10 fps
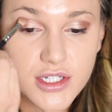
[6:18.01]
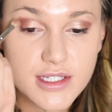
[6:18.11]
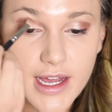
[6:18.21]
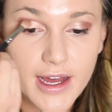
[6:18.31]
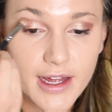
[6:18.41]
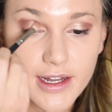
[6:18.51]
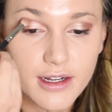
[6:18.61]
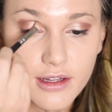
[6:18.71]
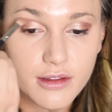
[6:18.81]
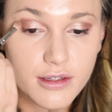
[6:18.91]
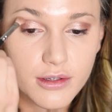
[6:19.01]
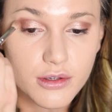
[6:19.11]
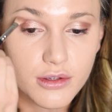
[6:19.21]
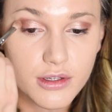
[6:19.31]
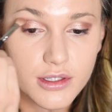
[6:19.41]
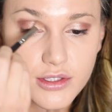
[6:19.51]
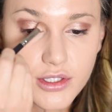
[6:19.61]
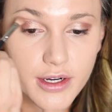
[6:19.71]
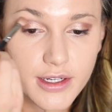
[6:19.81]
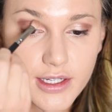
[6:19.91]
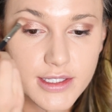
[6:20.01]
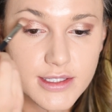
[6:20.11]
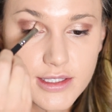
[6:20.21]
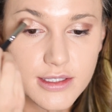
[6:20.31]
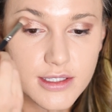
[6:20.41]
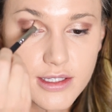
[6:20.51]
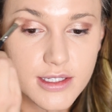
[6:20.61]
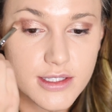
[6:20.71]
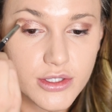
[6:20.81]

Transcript: just add a little darkness to this